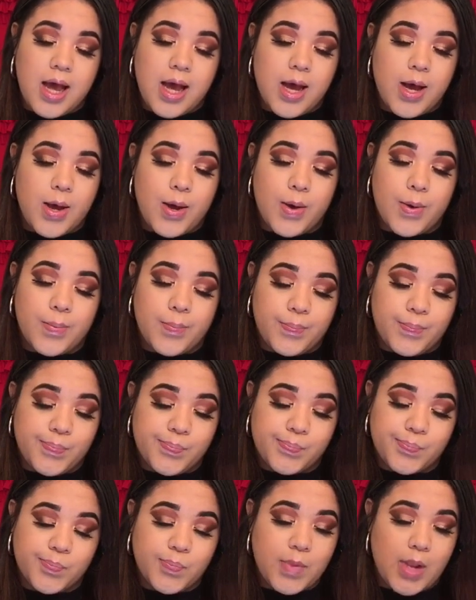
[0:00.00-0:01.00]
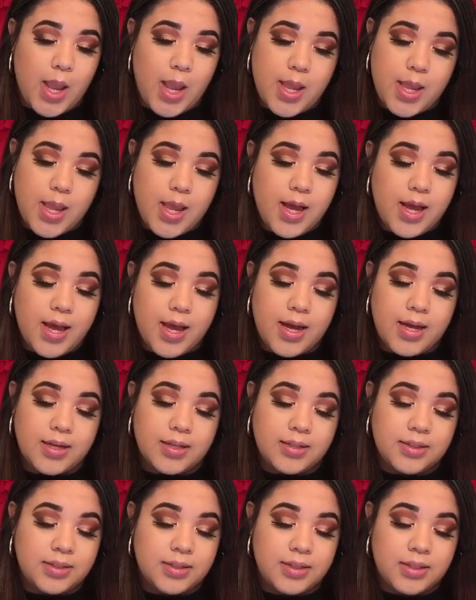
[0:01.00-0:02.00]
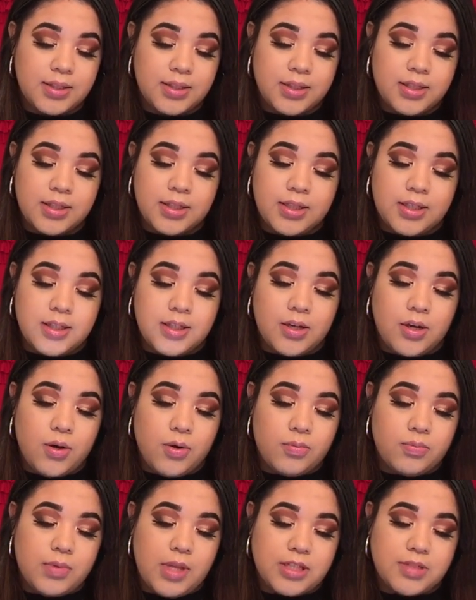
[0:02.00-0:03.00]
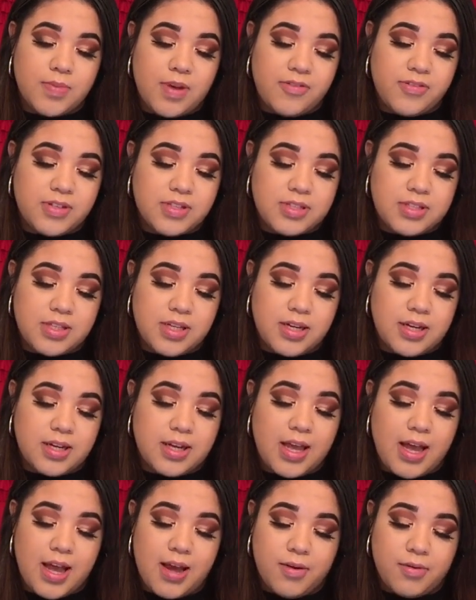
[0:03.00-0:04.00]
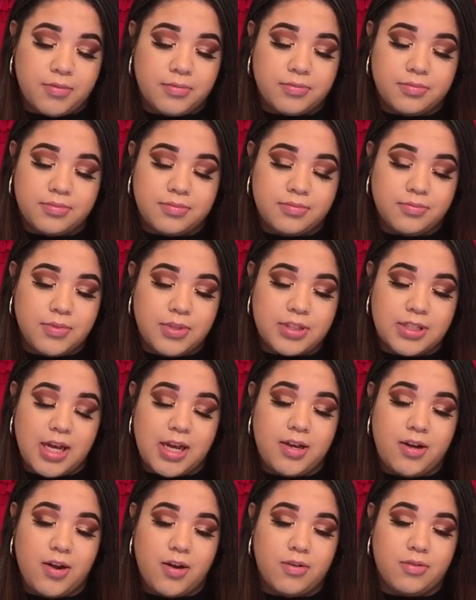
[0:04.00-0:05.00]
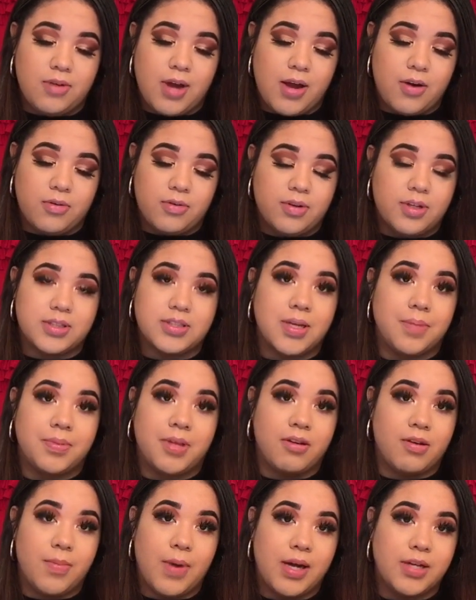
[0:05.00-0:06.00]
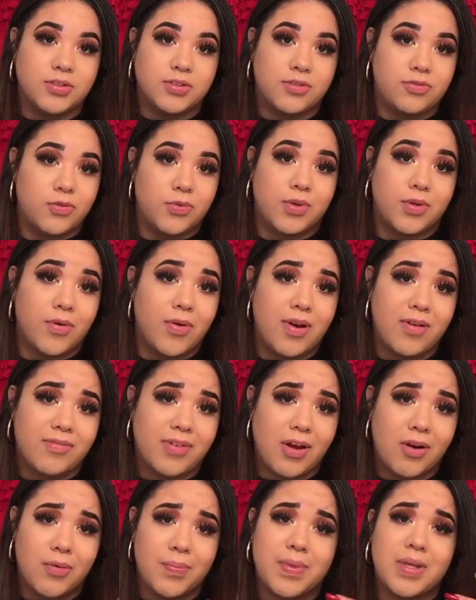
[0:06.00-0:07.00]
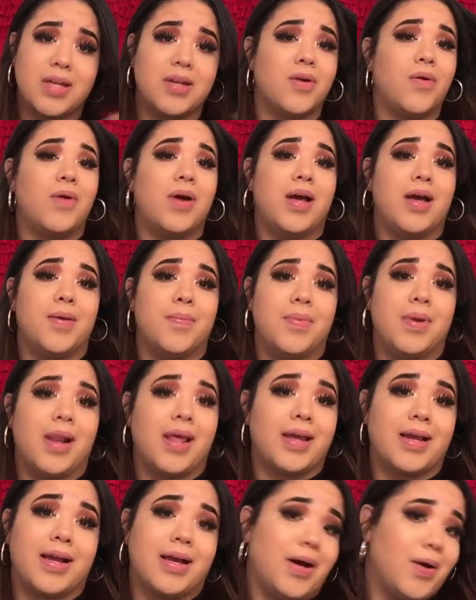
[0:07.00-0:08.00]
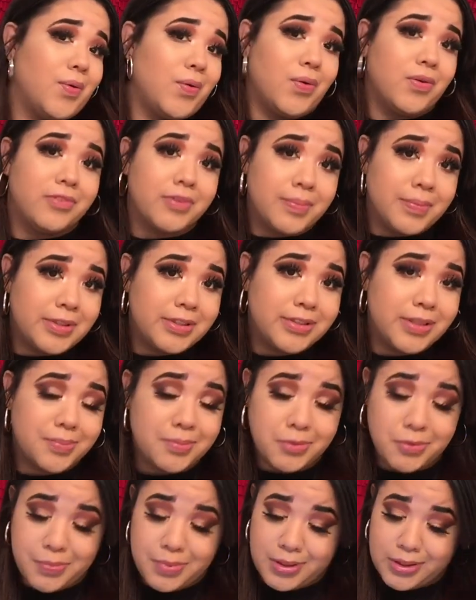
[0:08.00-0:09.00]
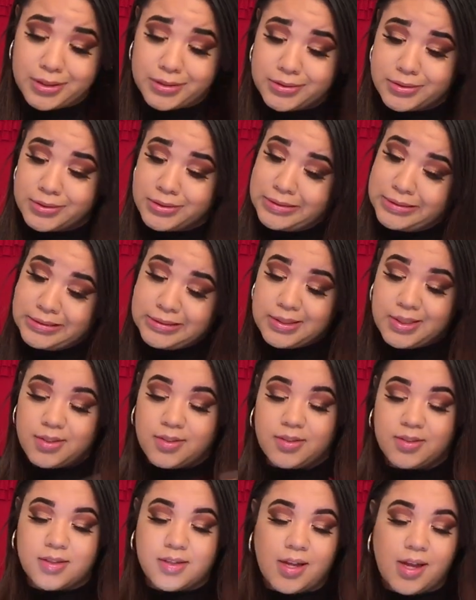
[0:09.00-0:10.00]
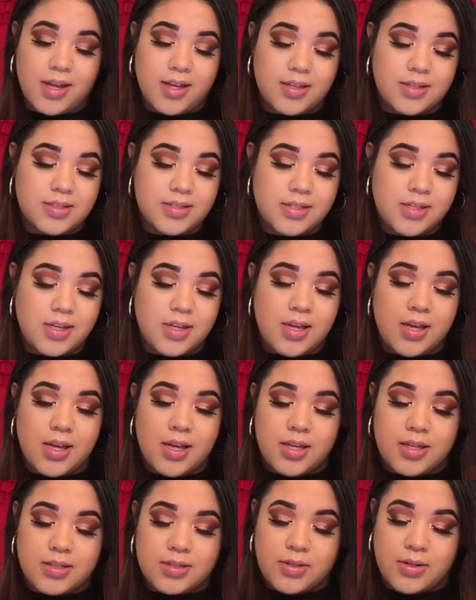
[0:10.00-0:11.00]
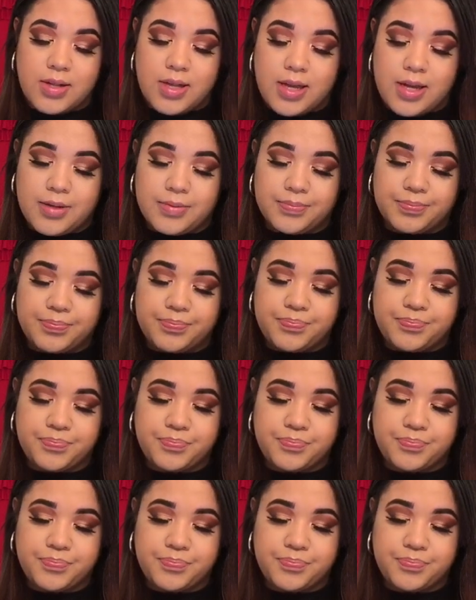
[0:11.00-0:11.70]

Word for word: Um, yeah. Oh, that's my Finsta account, which I don't. I don't accept everybody. So if you want to go ahead and follow me, go ahead. But like, I don't know if I'm gonna accept you because, yikes. So yeah.